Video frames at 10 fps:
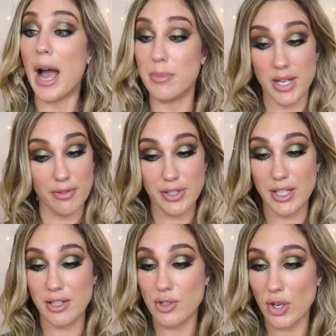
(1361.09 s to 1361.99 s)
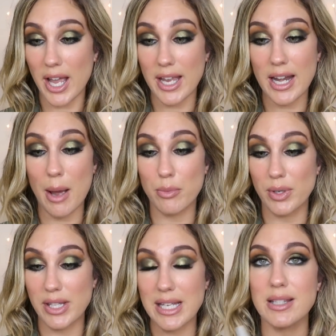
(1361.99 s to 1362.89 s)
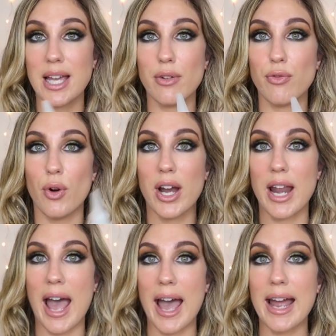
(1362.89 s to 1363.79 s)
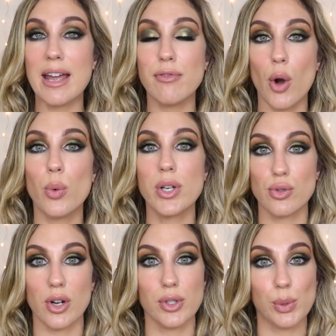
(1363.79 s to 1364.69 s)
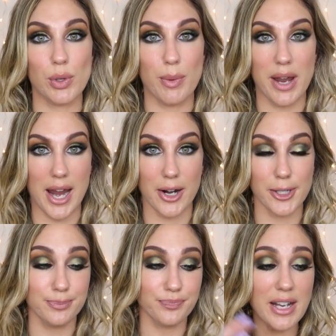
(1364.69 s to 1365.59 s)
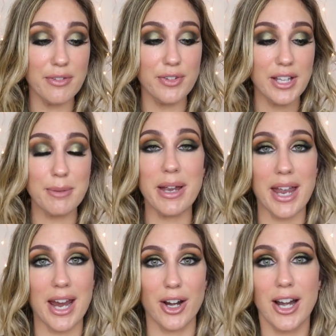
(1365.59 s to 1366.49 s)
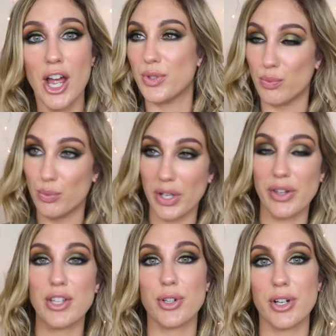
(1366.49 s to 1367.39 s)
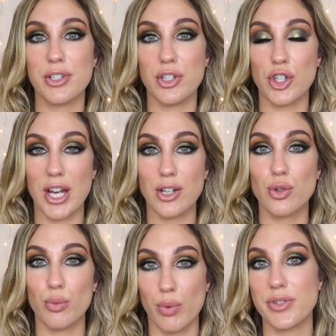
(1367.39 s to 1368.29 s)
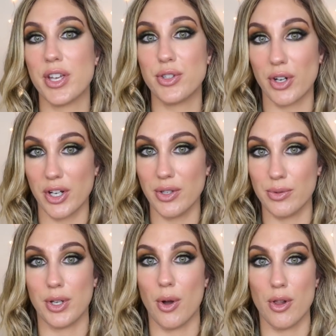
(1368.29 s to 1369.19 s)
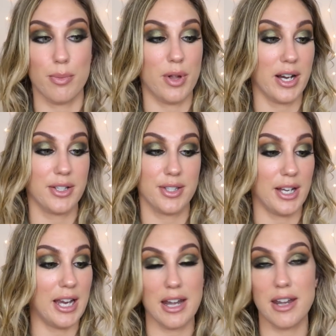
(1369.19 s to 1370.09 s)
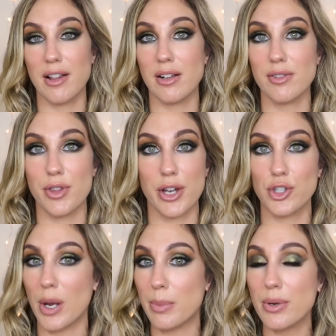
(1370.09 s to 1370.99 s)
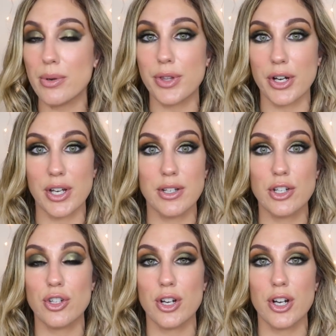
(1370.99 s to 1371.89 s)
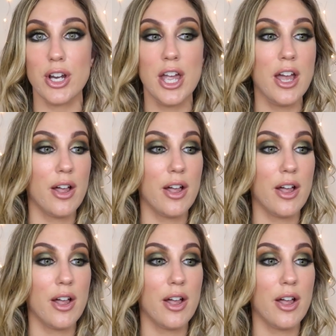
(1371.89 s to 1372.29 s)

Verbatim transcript: I'm definitely going to try it. I'm really excited for it. I have always struggled with my hair, and I feel like my hair really started to change once I started using Olaplex. Again, their shampoo, their conditioner,